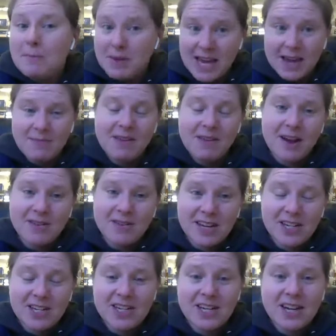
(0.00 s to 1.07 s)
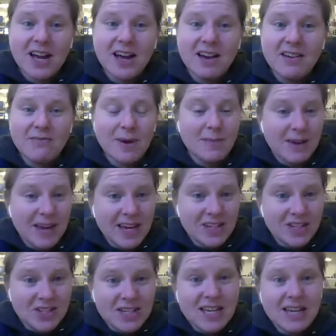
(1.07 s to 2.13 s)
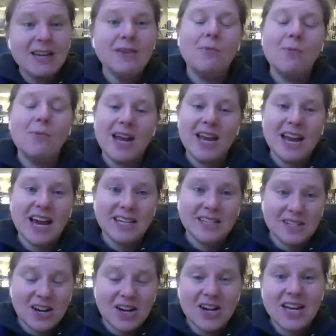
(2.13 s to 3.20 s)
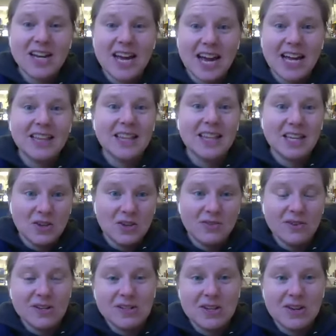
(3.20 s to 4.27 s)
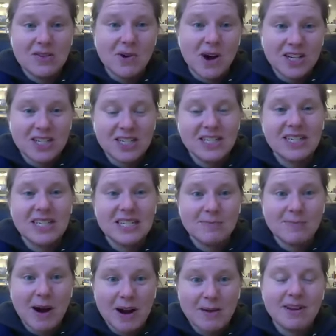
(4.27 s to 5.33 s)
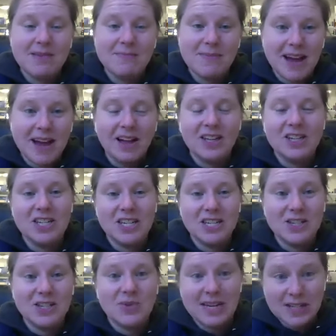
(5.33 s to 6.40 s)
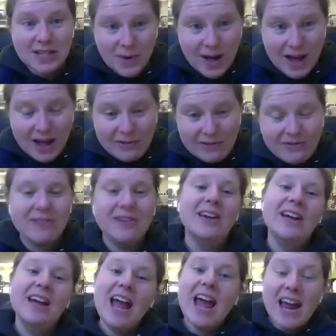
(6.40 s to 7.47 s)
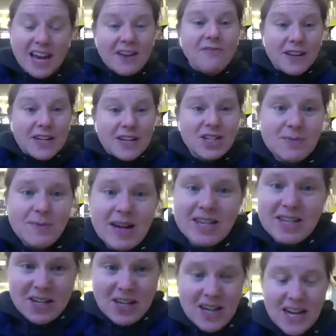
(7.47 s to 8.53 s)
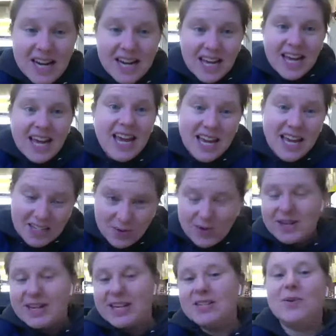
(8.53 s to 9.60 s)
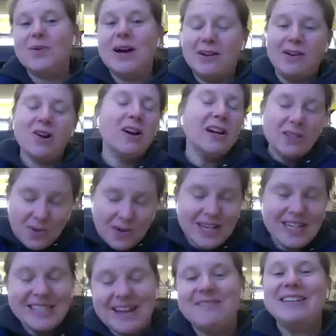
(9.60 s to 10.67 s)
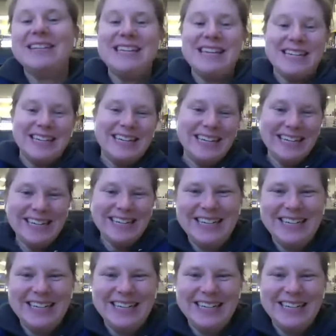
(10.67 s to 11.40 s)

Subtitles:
became the foundation of my PhD when I started at the University of Washington Department of Biology in 2012. And I finished my degree in 2012 or in 2017.